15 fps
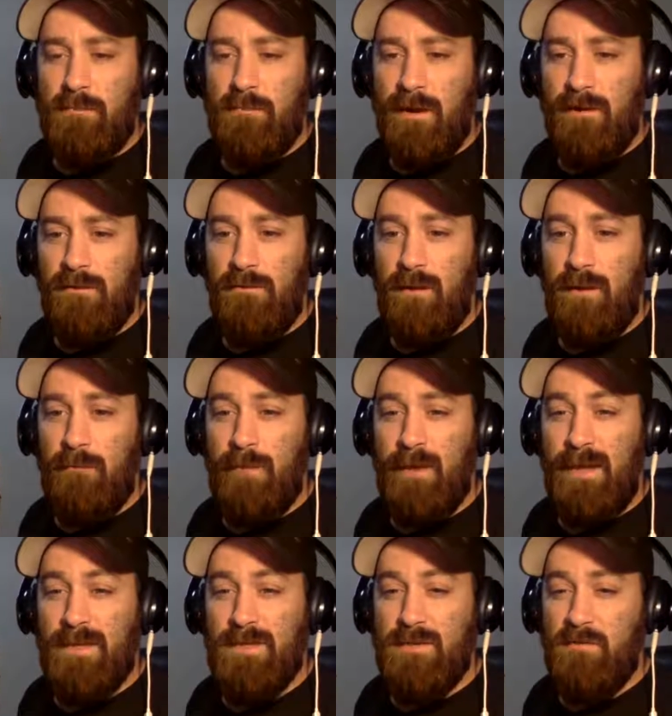Michael Venom
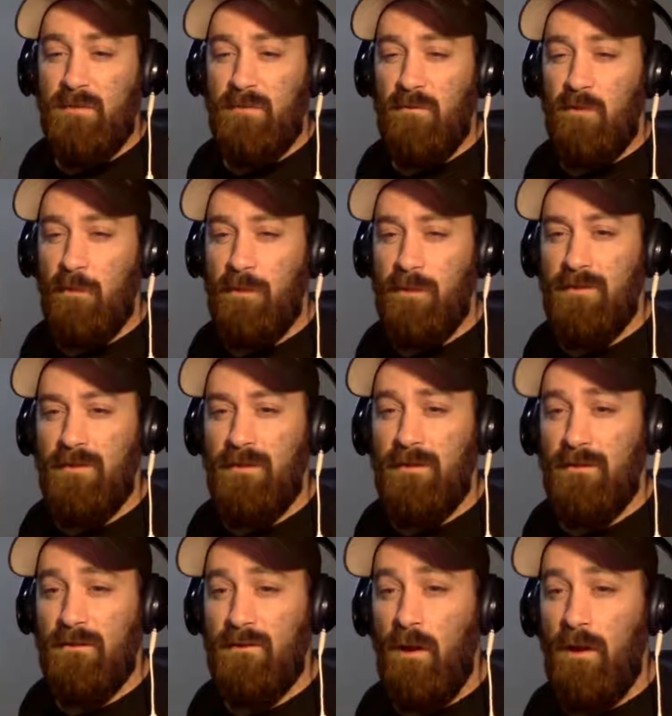Page's performance
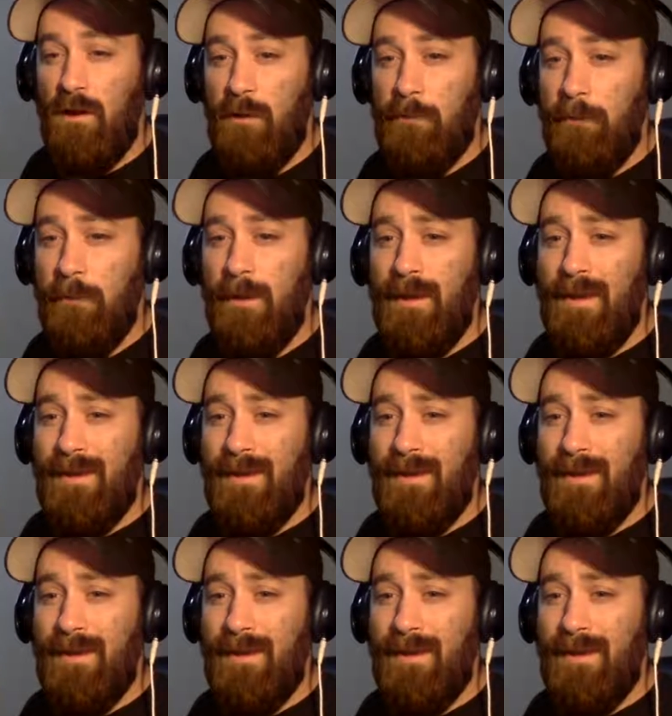and saw him